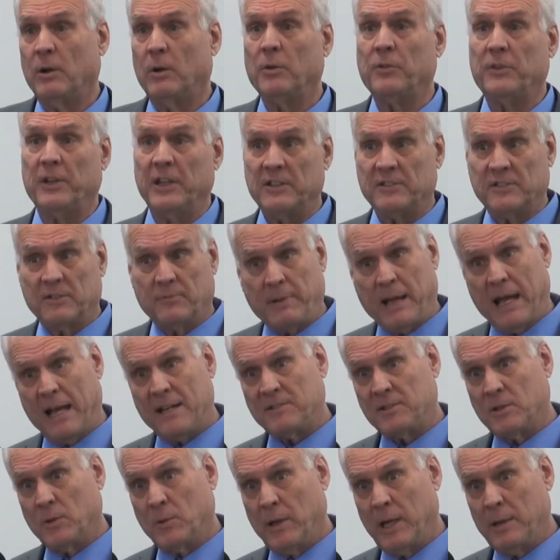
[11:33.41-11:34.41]
Old things have
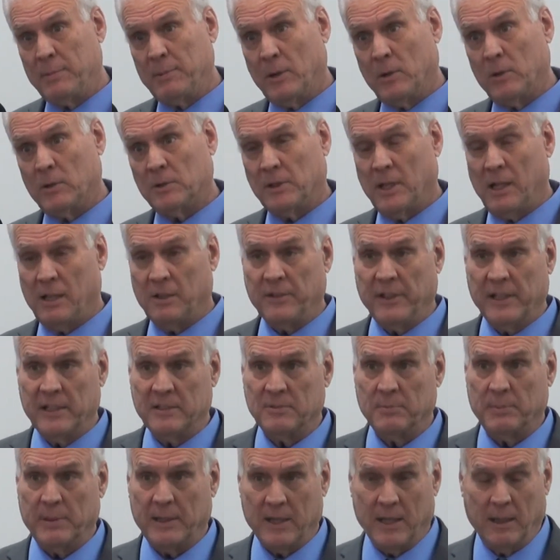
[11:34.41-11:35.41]
passed away. Behold, all things
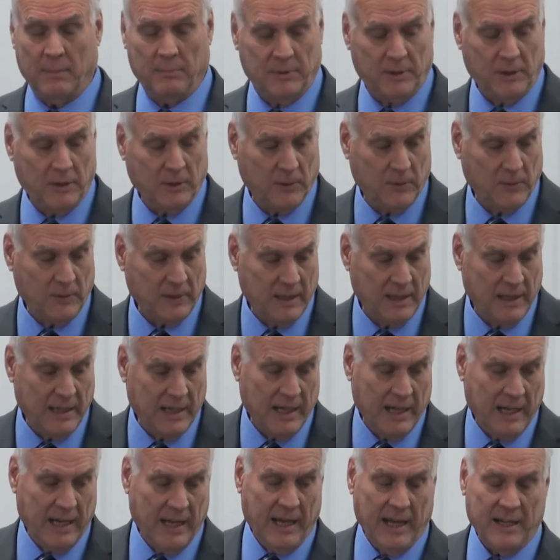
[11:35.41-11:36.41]
have become new.
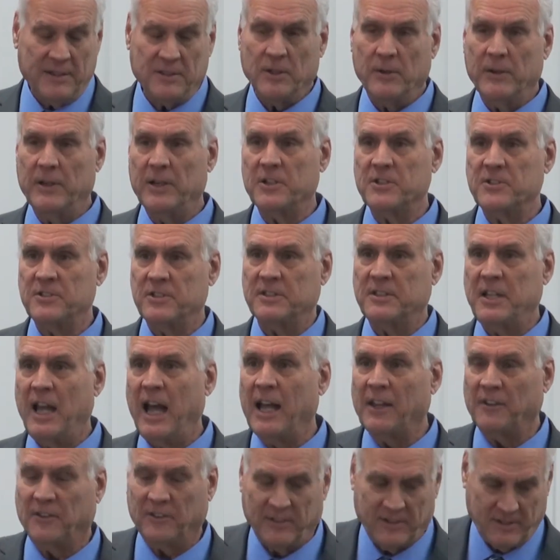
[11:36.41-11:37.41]
And so here's the
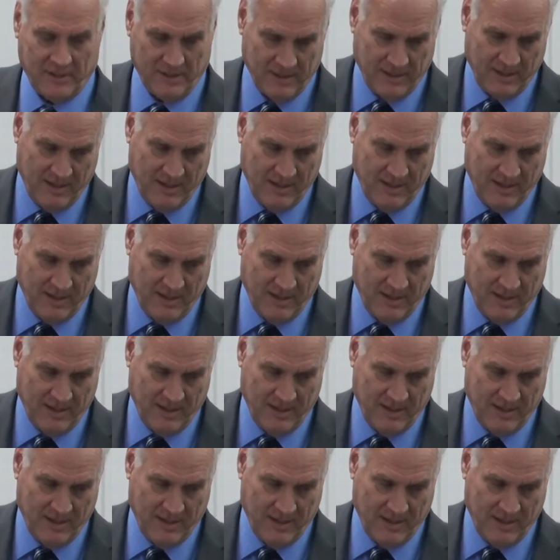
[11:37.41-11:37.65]
test